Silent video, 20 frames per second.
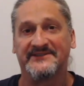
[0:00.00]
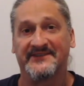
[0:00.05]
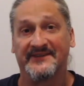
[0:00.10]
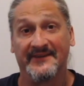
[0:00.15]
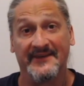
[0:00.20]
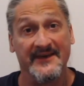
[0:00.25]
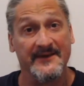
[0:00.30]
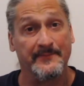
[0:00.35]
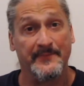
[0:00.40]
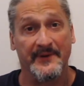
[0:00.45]

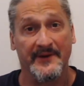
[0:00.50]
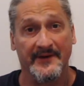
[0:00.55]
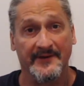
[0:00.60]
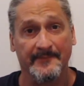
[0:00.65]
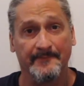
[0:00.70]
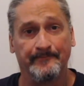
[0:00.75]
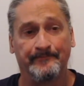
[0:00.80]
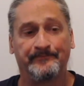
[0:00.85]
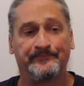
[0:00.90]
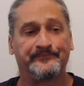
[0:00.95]

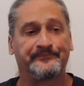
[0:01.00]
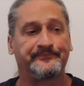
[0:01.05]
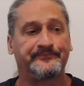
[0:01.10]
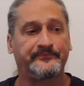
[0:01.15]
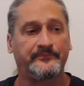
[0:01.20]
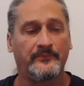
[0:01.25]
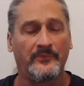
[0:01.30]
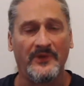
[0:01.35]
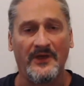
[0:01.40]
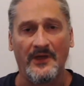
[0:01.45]
sleeping.
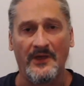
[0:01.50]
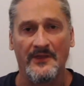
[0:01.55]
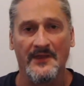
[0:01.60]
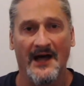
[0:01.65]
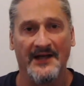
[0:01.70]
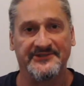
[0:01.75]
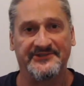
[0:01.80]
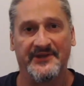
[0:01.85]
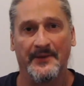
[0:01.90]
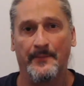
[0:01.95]

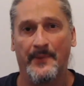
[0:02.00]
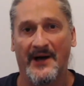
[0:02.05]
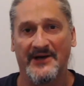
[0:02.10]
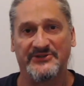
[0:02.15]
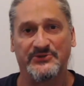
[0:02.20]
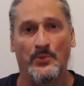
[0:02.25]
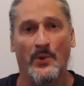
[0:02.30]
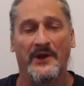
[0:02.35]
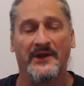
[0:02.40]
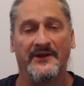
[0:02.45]
That's the
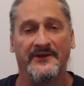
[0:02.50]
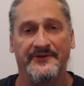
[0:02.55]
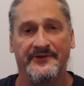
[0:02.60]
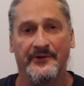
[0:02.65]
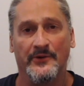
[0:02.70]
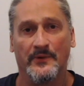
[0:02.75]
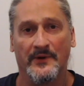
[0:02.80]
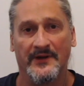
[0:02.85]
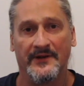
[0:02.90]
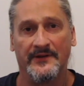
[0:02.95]
best way to
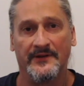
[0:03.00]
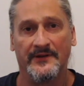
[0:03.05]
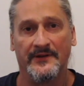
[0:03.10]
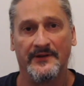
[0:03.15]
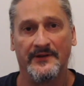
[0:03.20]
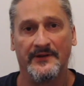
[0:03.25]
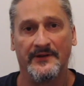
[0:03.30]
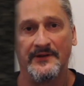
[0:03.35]
do it.